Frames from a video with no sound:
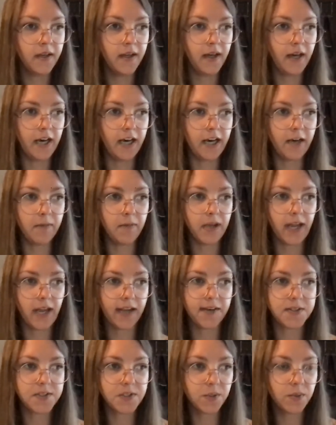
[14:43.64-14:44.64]
I
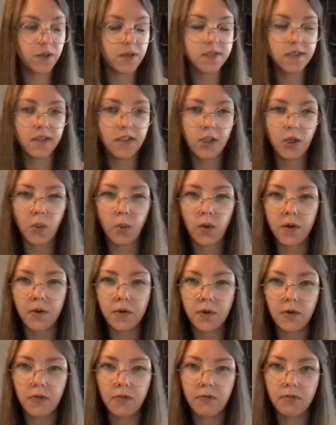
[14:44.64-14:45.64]
also wrote down a
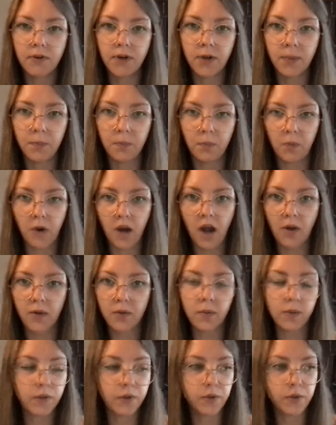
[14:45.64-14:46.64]
quote from Ra
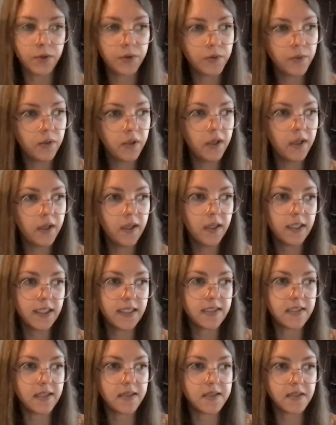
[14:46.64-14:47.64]
Uru Hu. He
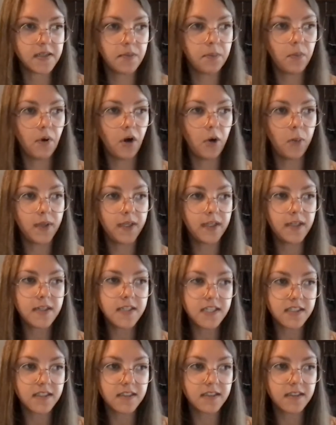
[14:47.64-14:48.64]
says, the moment
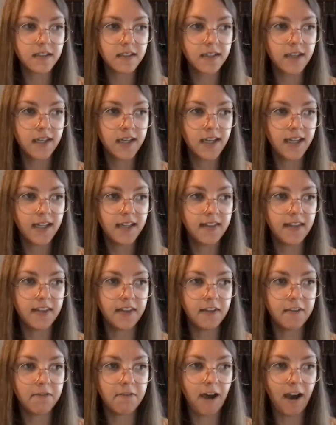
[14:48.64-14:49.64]
that
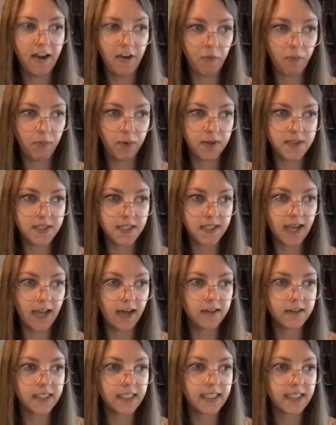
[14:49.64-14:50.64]
the 5
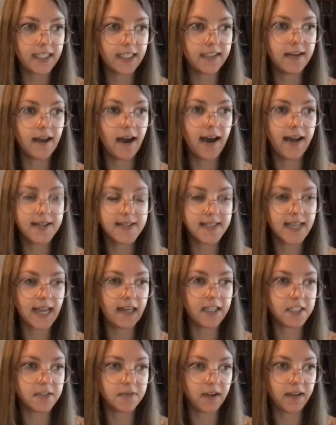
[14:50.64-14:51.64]
personality cannot
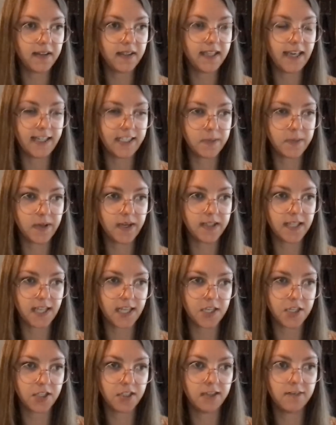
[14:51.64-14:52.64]
satisfy the
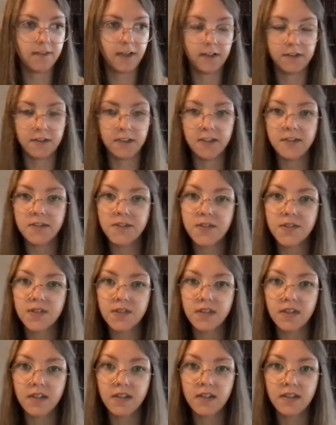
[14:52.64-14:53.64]
expectation of others
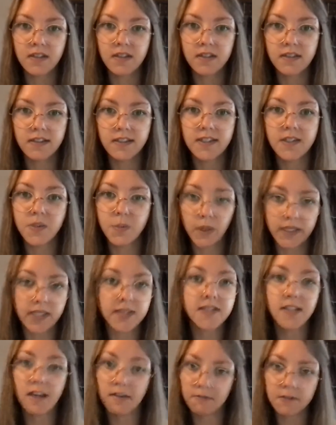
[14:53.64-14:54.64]
is when it
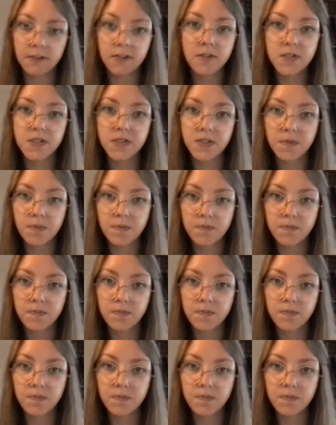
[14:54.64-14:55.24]
suffers.